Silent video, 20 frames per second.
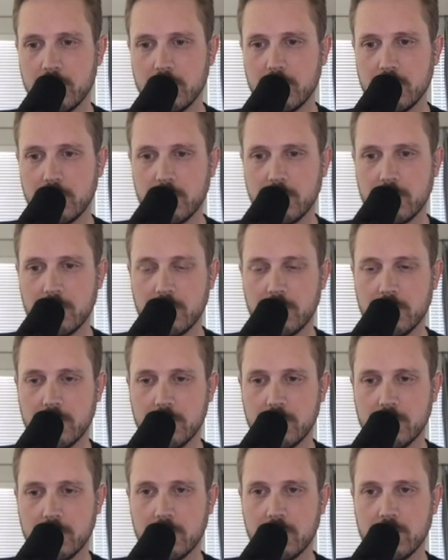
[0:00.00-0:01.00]

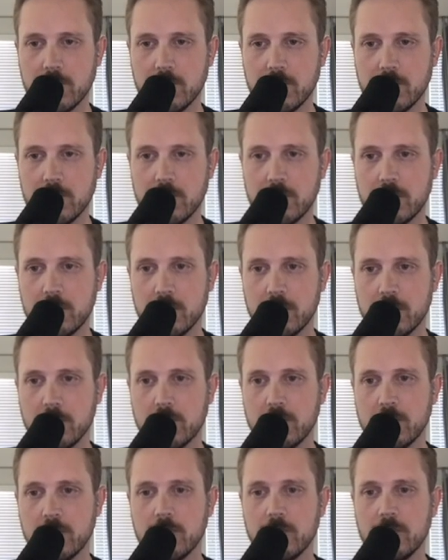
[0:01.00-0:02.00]

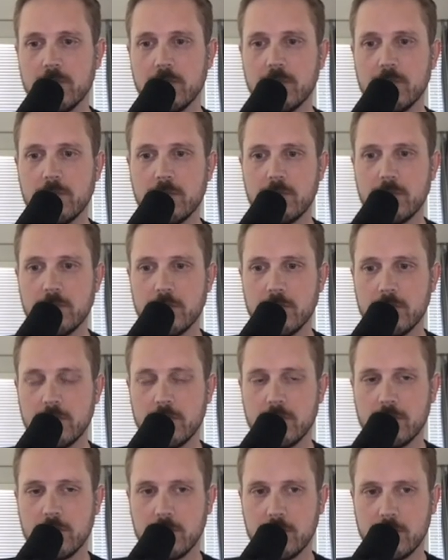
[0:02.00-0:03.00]

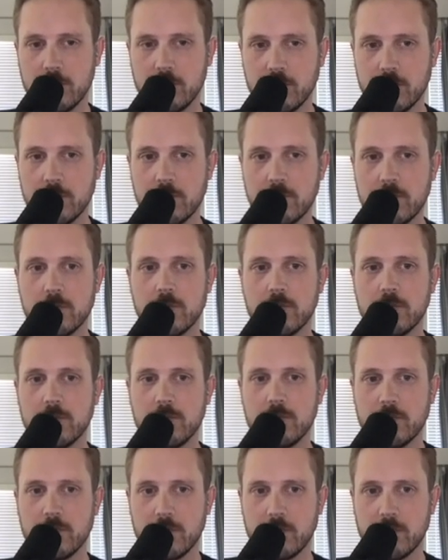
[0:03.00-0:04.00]

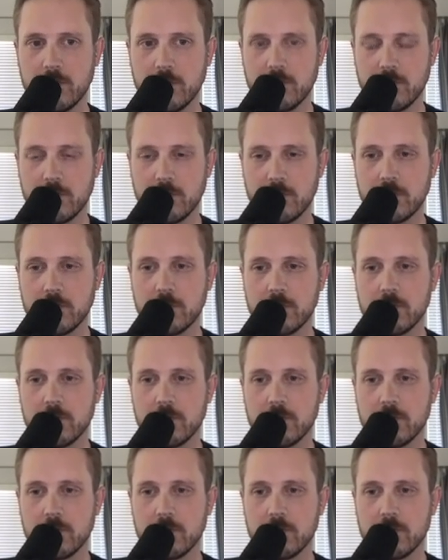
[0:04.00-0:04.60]
(silent)